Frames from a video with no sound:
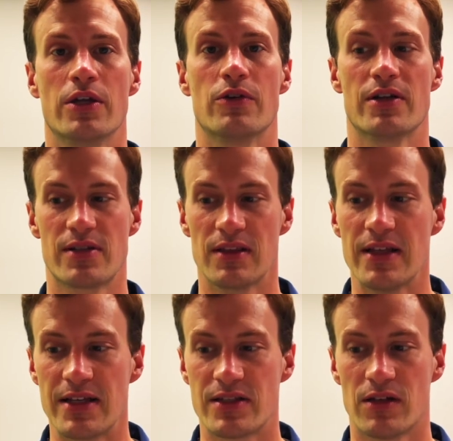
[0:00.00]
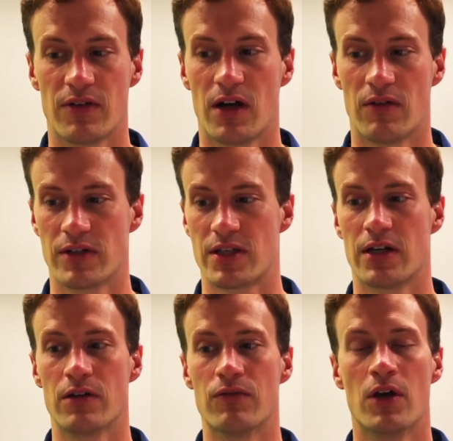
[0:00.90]
you know, here's a list of a, of a
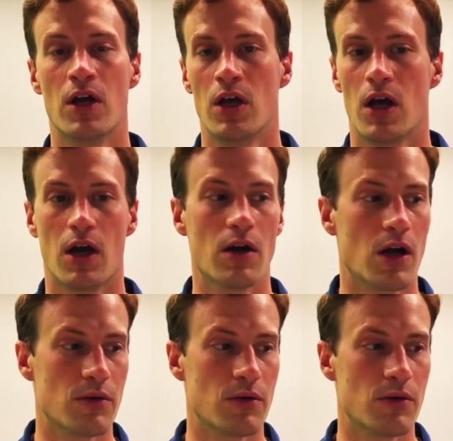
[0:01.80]
ton of uh,